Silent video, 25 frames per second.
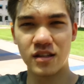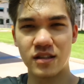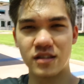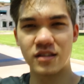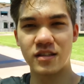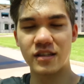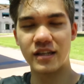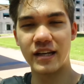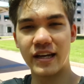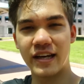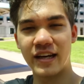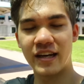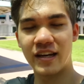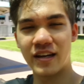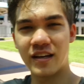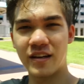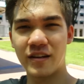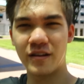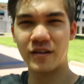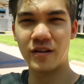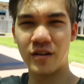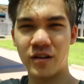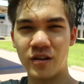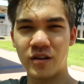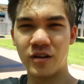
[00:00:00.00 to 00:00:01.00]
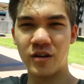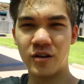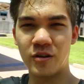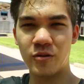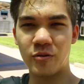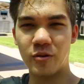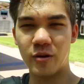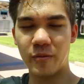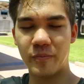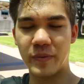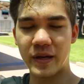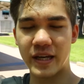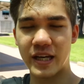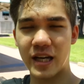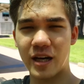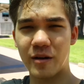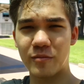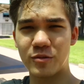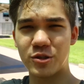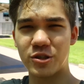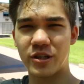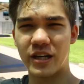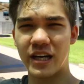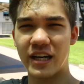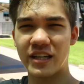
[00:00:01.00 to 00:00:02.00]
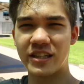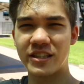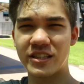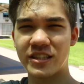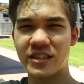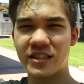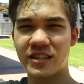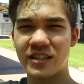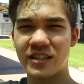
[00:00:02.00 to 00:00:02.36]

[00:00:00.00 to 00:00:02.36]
So today, we're picking up trash.